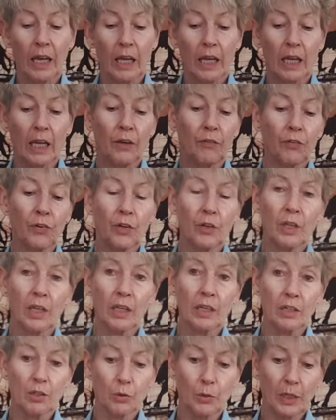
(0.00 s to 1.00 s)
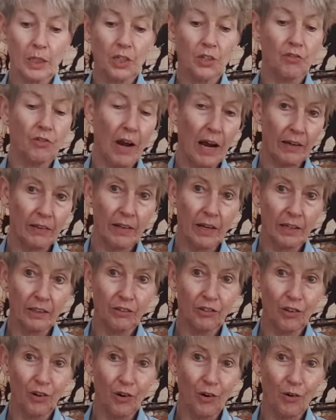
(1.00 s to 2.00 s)
If you need to extract that
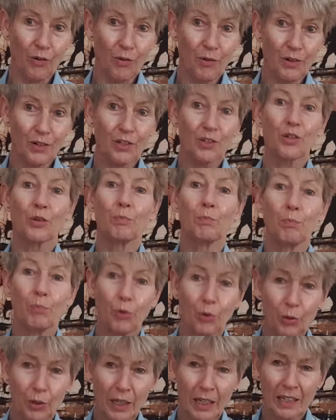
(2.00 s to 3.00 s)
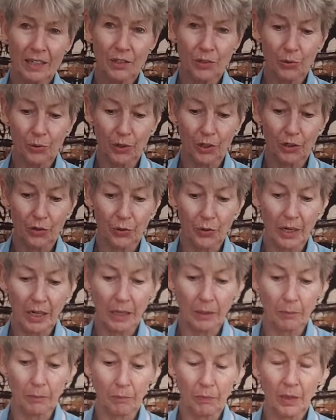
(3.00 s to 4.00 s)
gel to put into a
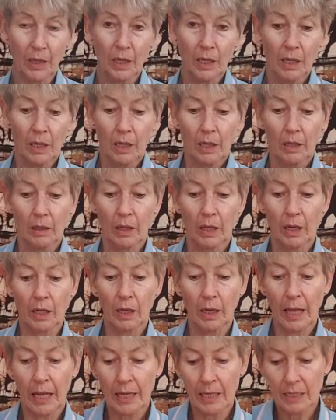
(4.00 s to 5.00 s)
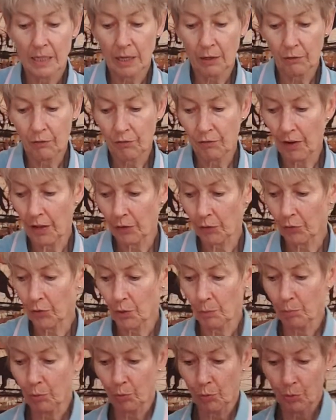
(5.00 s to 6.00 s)
cream, then lay it down flat on
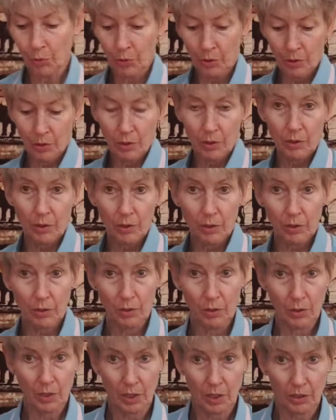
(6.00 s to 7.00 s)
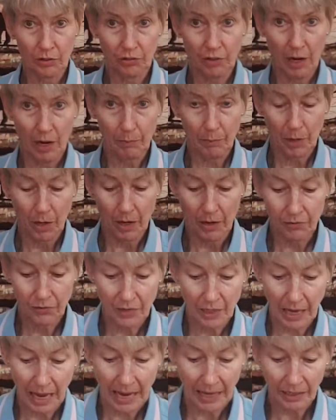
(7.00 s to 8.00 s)
your board. Use a sharp knife
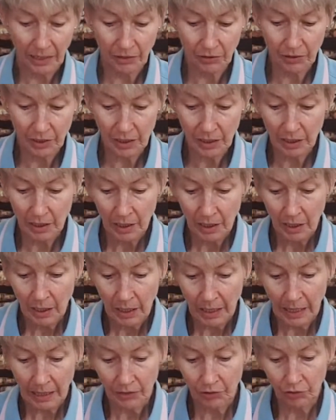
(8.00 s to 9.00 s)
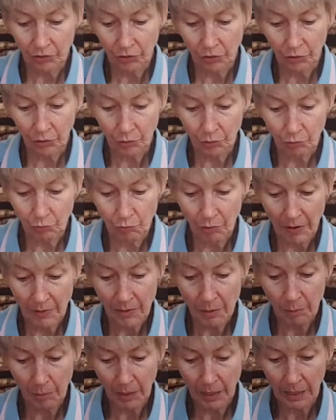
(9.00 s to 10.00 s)
to anchor it as you run the
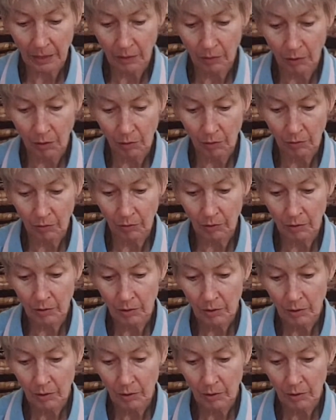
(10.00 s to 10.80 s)
blade along